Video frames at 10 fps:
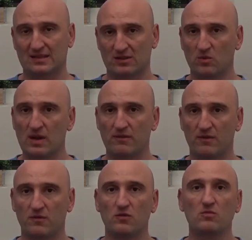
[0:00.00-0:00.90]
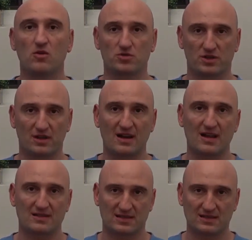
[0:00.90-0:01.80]
So we have a full motion
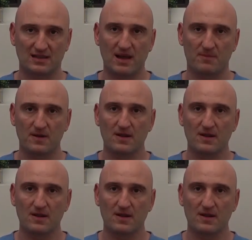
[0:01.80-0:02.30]
analysis lab.